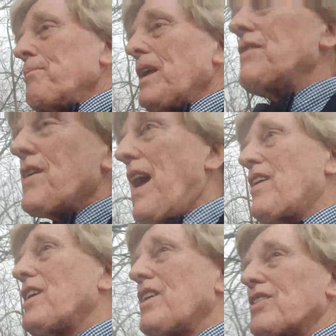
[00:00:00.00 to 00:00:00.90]
Even
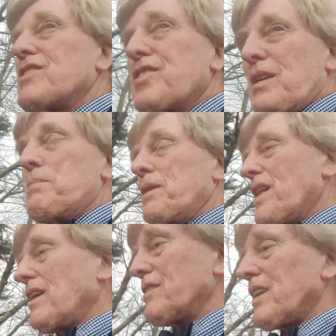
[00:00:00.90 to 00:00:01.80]
out here in sleepy
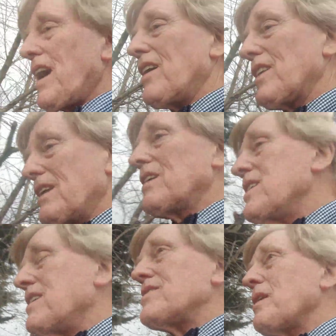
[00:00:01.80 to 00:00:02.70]
Loudoun
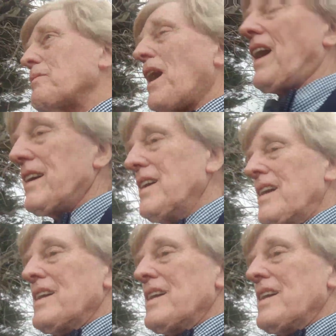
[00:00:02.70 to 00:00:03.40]
County, some guy